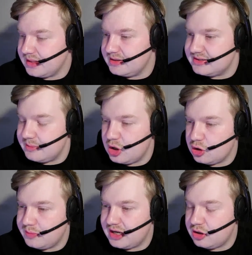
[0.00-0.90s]

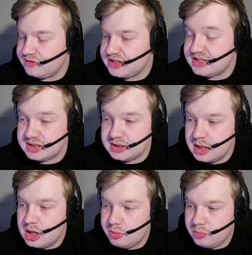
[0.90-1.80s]
semi-automated offsides, and
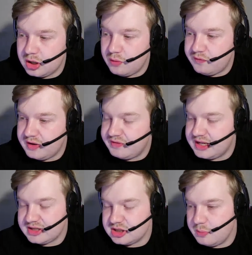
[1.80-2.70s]
probably hopefully for the
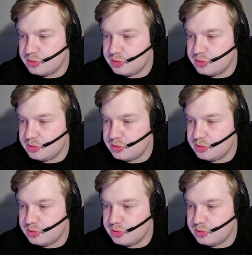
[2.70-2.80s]
next number